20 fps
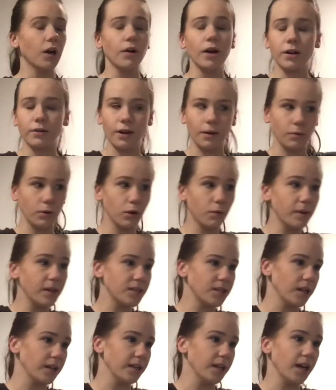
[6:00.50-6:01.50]
Alright, we're
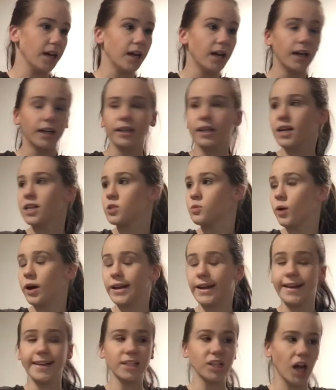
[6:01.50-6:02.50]
almost done here. Last
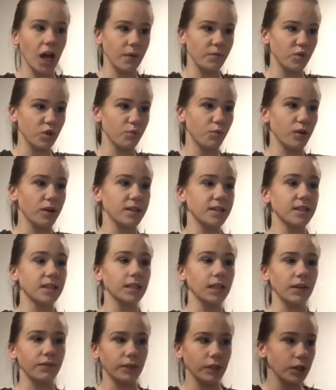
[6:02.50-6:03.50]
one, time viewpoints.
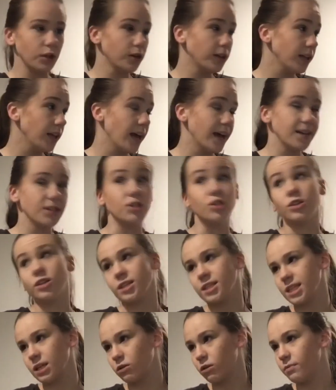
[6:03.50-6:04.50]
Cleverly utilised, you can
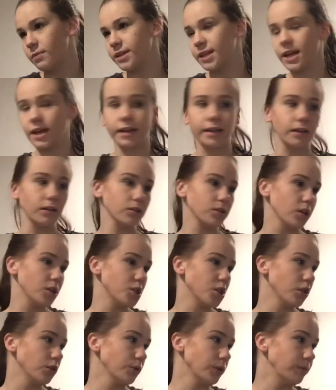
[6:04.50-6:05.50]
see when Medea kills her
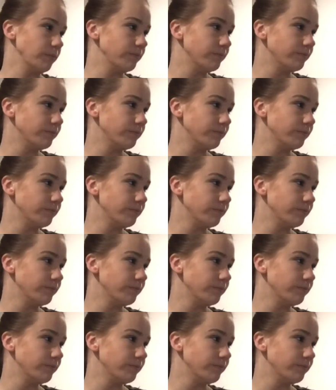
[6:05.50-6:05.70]
children.